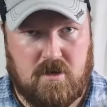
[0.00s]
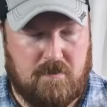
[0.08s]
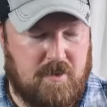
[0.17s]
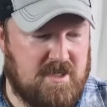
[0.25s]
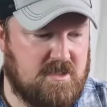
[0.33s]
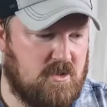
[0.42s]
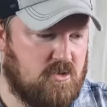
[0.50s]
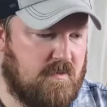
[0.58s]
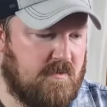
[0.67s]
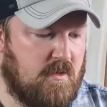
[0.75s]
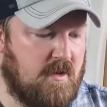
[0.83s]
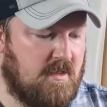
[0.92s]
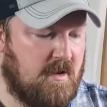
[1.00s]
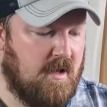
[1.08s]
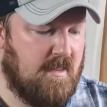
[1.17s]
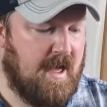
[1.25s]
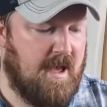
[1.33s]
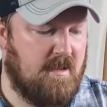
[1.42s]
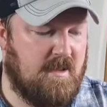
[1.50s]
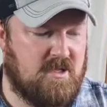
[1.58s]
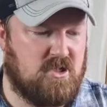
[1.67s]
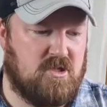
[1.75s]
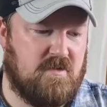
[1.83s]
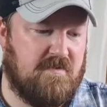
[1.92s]
piston driven or anything like that. That's
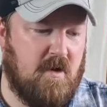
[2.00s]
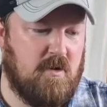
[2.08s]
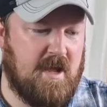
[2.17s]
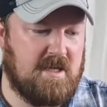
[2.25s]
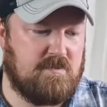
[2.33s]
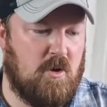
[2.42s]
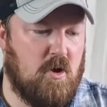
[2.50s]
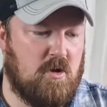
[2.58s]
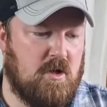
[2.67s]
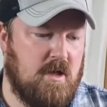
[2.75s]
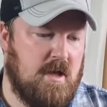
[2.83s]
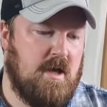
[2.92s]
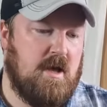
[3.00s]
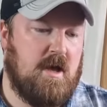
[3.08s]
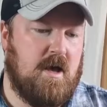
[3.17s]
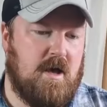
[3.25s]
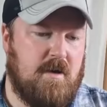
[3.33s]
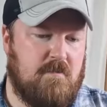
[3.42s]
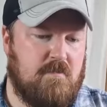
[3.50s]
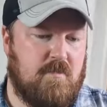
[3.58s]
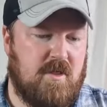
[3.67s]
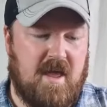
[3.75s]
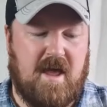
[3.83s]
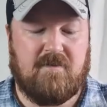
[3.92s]
just a faux gas block.
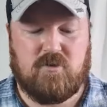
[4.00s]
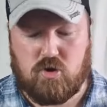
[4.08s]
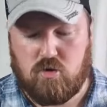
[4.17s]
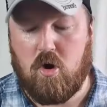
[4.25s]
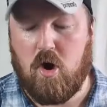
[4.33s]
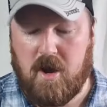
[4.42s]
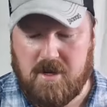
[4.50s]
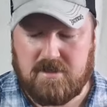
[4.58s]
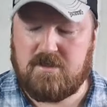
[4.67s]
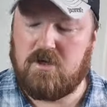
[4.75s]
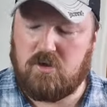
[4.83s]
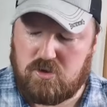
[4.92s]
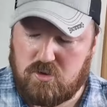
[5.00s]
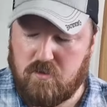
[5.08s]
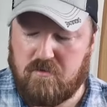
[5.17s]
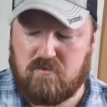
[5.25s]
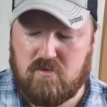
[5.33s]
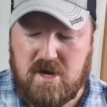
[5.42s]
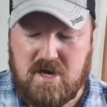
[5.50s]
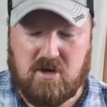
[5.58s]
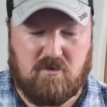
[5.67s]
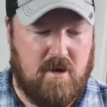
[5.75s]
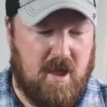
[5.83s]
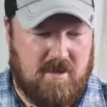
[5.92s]
But they have tried to sort of
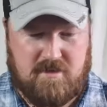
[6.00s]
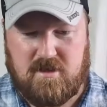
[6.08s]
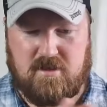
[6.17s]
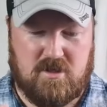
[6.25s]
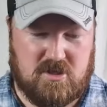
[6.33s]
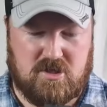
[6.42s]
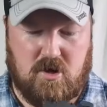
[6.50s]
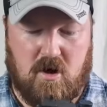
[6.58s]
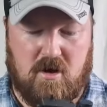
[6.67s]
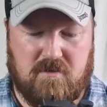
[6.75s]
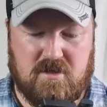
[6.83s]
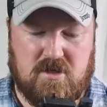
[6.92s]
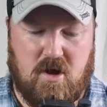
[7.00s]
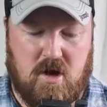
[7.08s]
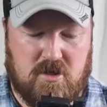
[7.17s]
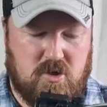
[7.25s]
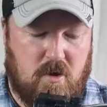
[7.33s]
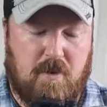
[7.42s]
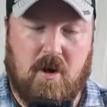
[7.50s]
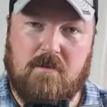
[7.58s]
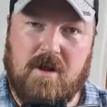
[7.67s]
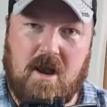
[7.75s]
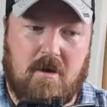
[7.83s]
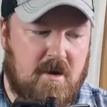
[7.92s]
recreate the style of the SCAR. It's got a
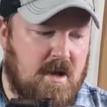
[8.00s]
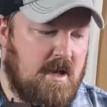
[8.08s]
polymer lower